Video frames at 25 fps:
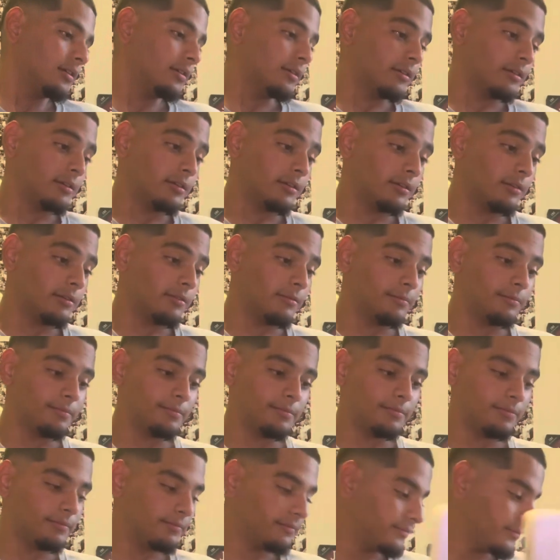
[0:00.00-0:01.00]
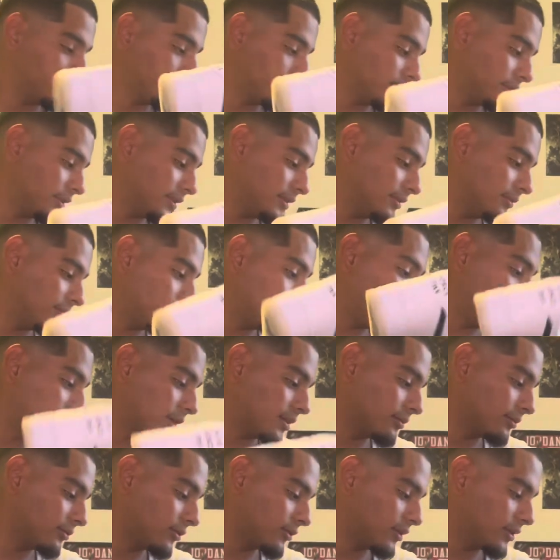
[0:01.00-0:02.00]
Um, and then the
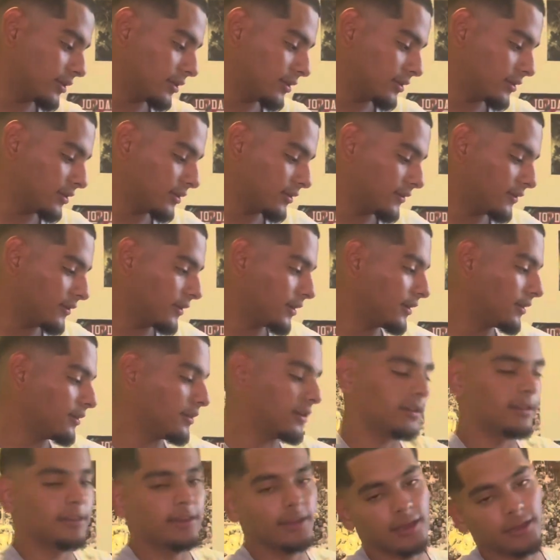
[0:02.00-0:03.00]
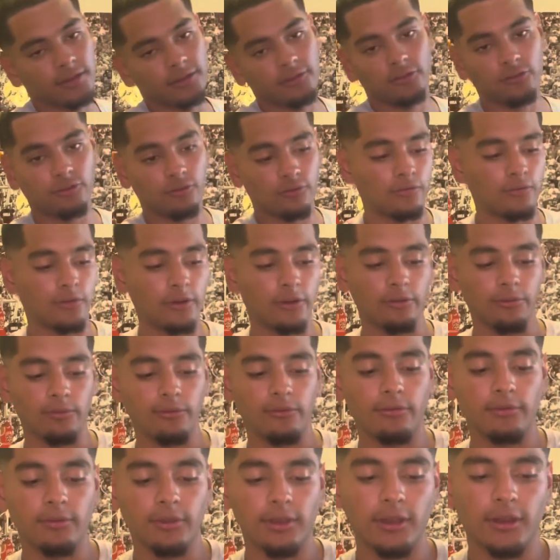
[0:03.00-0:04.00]
bottoms, let's take a look at the other shoe first
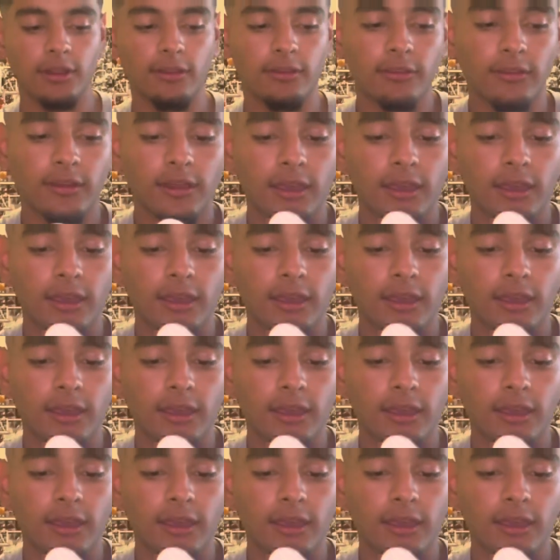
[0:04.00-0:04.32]
before we get into